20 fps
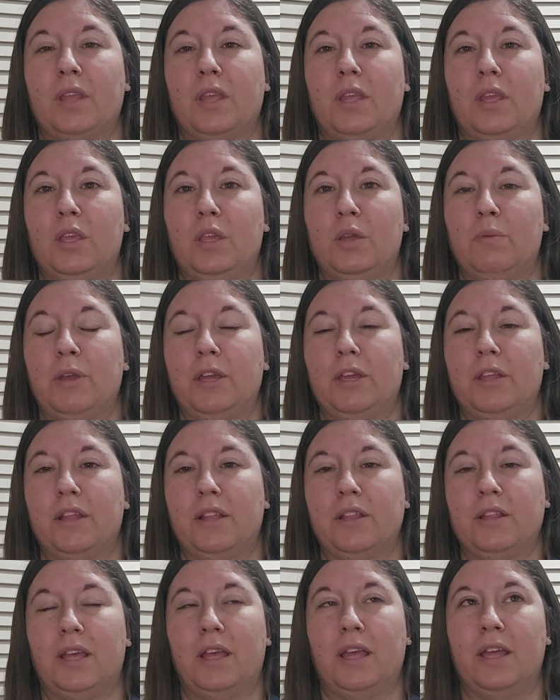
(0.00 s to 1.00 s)
you make like
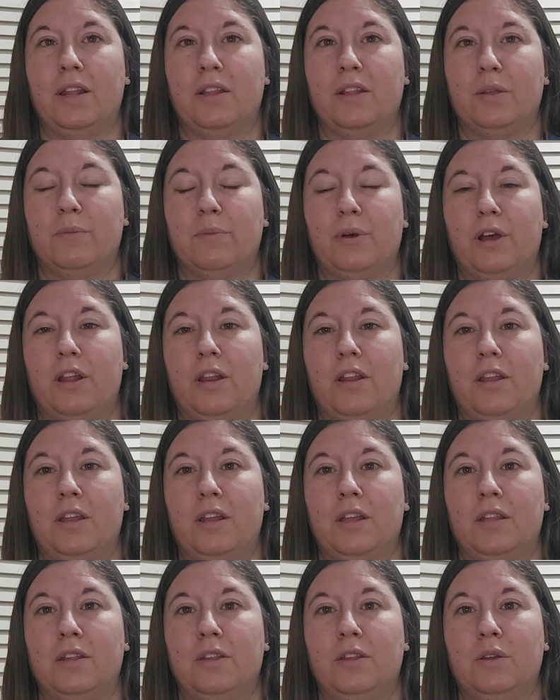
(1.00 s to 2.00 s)
the head and the body,
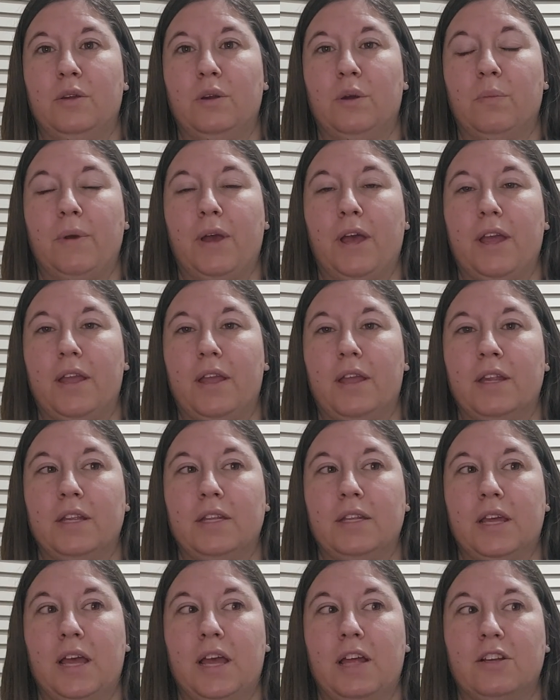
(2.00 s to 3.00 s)
and then you go back and
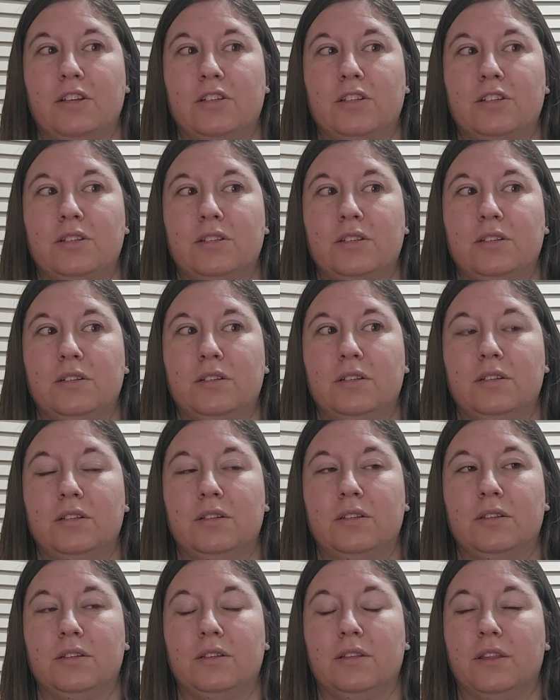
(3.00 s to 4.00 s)
attach
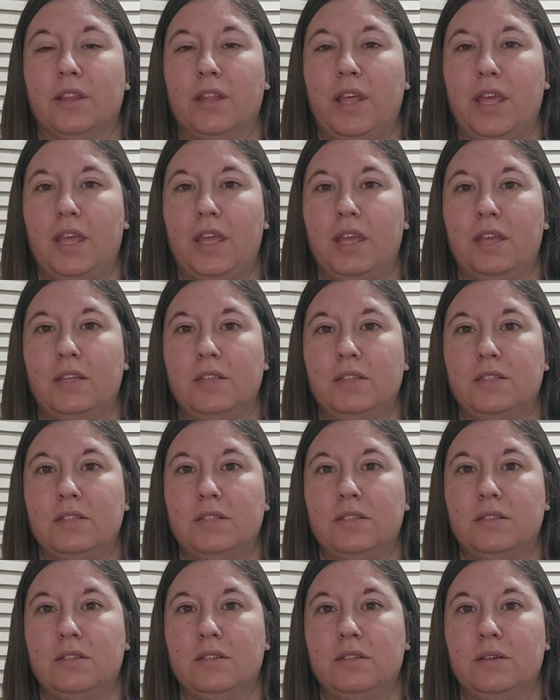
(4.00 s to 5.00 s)
the legs,
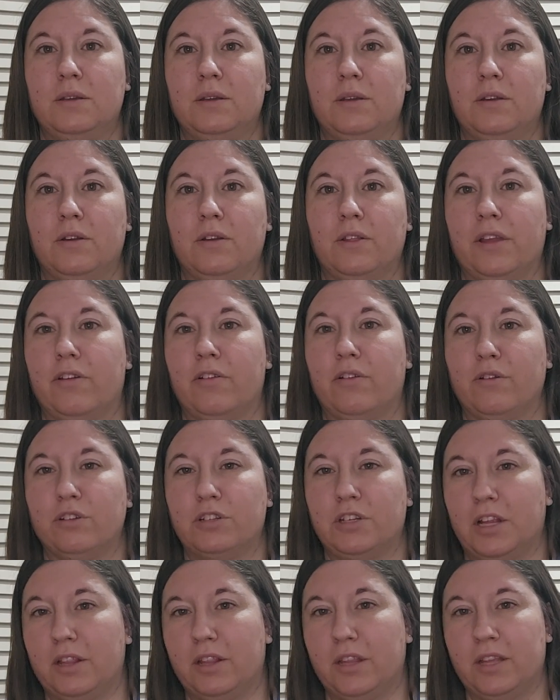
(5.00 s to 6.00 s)
or like
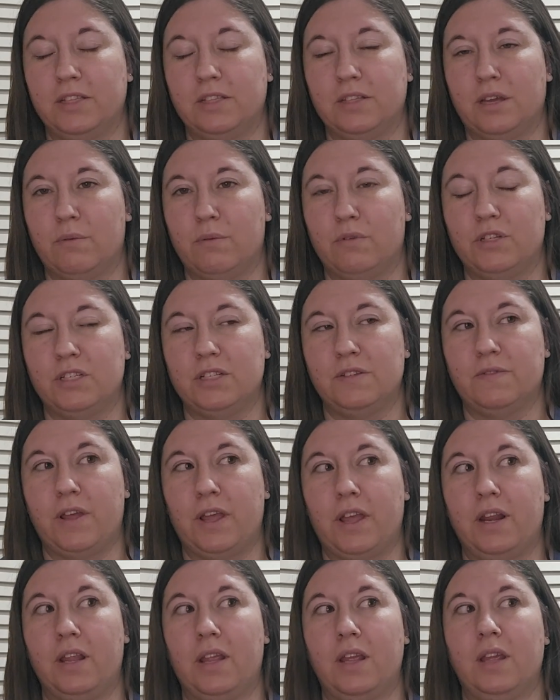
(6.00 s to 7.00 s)
crochet legs on, which is
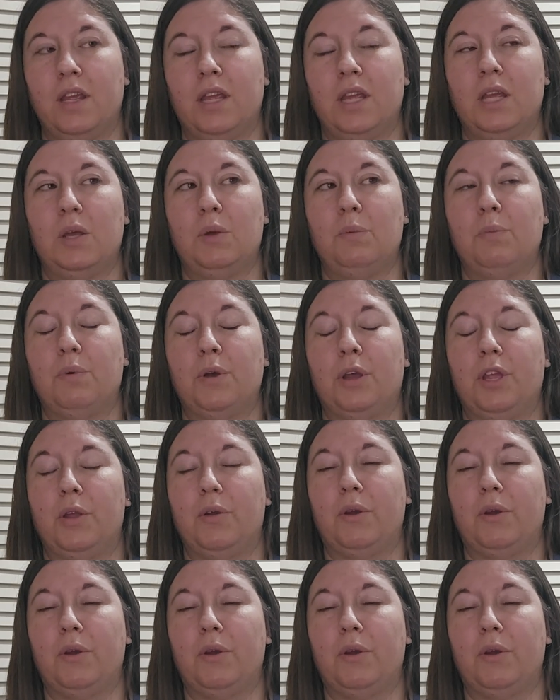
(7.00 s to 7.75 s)
fine, but you